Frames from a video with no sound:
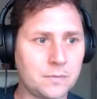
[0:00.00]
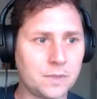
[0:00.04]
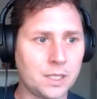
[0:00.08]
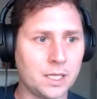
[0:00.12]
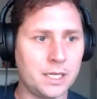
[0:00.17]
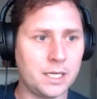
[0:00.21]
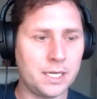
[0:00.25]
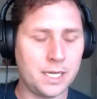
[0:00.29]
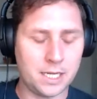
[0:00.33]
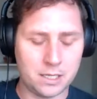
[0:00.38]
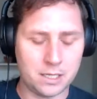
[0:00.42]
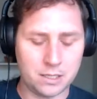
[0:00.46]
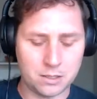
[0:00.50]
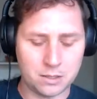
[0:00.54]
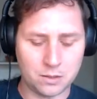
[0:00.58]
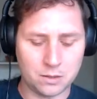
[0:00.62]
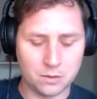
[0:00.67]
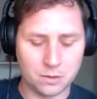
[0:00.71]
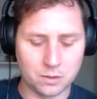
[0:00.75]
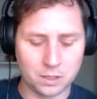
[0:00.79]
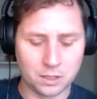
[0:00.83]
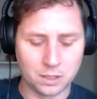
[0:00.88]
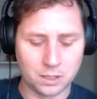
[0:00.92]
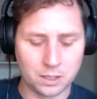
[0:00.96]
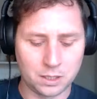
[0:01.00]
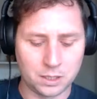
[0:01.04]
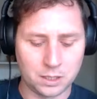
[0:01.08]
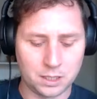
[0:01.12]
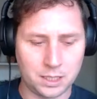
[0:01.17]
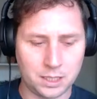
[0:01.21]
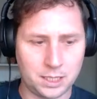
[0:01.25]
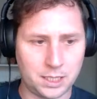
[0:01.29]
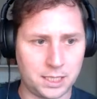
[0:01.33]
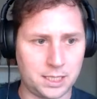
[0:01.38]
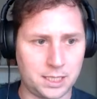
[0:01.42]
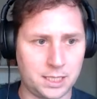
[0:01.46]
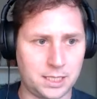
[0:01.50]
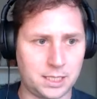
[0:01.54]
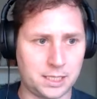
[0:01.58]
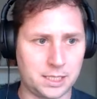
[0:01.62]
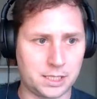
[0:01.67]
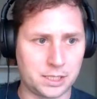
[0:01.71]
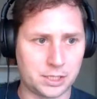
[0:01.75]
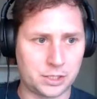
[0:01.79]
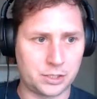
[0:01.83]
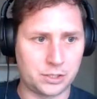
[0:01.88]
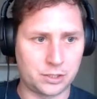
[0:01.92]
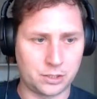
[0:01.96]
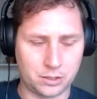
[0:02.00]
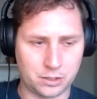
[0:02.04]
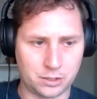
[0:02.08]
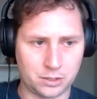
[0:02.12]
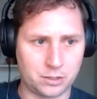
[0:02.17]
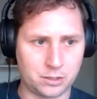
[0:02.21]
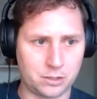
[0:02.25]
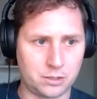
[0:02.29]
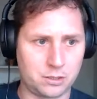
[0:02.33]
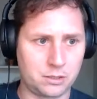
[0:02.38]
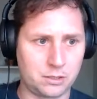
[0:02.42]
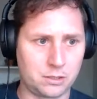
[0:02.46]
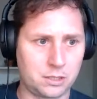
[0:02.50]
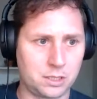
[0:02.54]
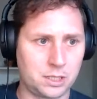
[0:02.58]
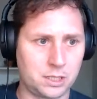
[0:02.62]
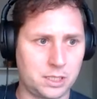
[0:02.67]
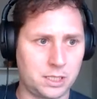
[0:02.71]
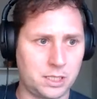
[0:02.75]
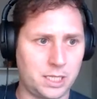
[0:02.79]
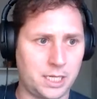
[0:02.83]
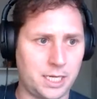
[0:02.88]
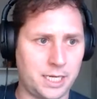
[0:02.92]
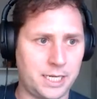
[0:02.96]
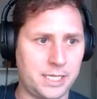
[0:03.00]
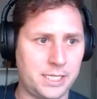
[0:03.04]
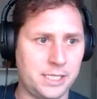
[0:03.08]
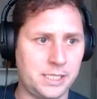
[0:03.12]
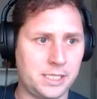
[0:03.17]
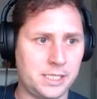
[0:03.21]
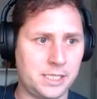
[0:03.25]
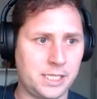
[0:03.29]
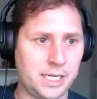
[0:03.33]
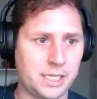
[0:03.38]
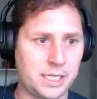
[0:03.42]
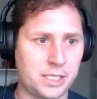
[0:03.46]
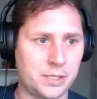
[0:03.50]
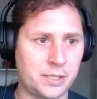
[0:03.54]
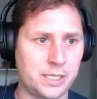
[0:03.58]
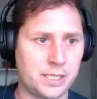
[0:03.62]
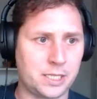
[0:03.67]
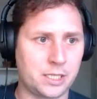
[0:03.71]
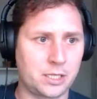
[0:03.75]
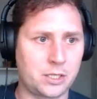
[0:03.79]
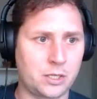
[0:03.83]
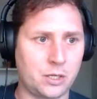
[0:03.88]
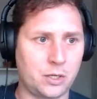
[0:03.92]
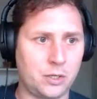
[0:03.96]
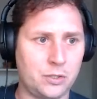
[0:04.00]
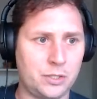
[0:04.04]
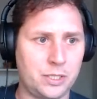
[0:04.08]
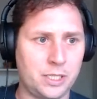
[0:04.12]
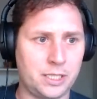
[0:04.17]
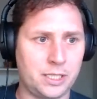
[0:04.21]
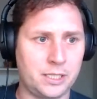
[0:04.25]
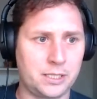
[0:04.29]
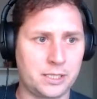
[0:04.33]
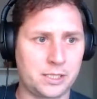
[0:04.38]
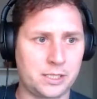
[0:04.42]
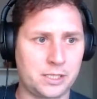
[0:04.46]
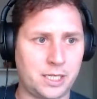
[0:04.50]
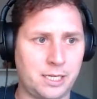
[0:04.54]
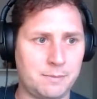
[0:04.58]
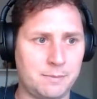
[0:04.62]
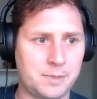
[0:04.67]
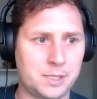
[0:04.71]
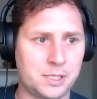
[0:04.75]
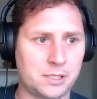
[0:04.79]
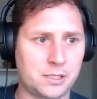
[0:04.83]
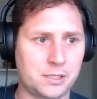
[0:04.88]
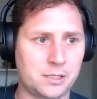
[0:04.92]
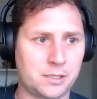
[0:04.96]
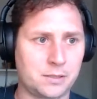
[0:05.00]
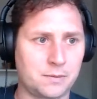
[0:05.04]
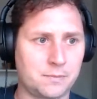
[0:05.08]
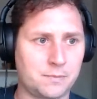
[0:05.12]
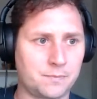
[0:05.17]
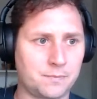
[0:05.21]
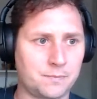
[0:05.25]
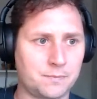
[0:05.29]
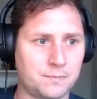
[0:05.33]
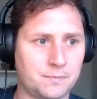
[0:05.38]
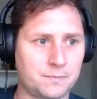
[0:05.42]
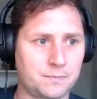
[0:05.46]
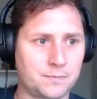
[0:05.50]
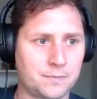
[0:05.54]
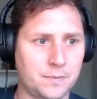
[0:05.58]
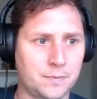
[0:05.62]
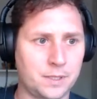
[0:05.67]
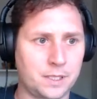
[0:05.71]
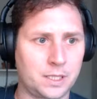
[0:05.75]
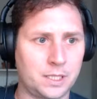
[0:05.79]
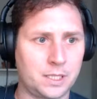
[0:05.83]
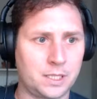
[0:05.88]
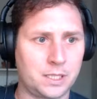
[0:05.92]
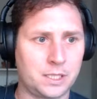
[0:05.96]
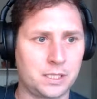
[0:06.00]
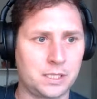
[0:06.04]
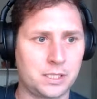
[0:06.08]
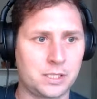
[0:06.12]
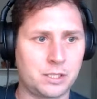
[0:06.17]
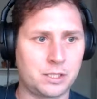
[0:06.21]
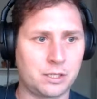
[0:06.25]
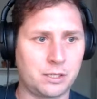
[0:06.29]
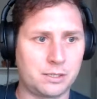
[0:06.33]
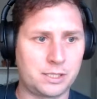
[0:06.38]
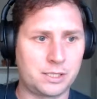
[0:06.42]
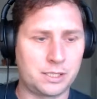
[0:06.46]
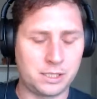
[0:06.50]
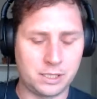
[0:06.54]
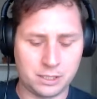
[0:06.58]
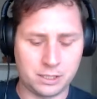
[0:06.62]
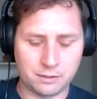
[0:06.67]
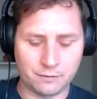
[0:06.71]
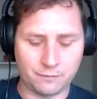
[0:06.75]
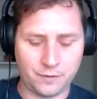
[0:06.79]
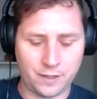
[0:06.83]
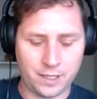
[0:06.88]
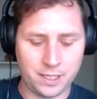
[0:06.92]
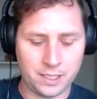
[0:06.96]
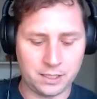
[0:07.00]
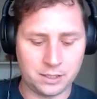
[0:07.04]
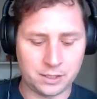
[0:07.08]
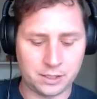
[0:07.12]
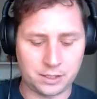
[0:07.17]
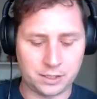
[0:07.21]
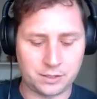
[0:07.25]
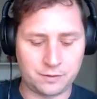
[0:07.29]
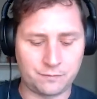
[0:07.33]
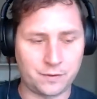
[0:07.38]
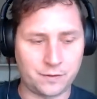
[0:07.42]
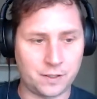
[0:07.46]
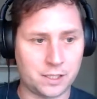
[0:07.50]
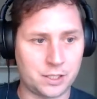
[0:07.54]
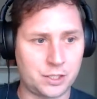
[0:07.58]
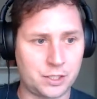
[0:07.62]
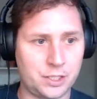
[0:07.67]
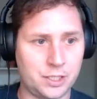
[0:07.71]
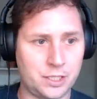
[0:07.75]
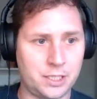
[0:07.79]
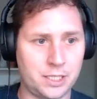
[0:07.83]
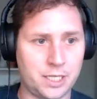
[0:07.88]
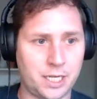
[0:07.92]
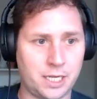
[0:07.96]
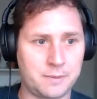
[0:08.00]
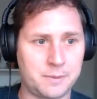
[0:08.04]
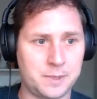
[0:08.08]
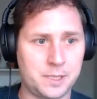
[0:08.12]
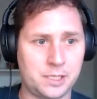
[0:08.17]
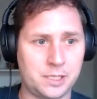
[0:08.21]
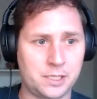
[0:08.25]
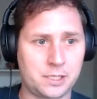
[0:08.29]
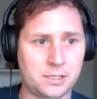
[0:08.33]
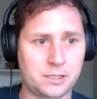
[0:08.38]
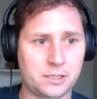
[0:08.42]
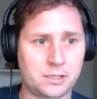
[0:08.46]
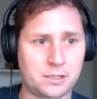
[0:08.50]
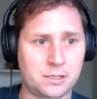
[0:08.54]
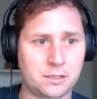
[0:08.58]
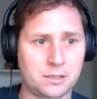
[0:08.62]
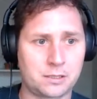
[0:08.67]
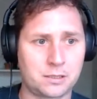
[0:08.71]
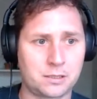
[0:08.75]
Now, so I need to actually encode that in the type system. So I define a function neighbors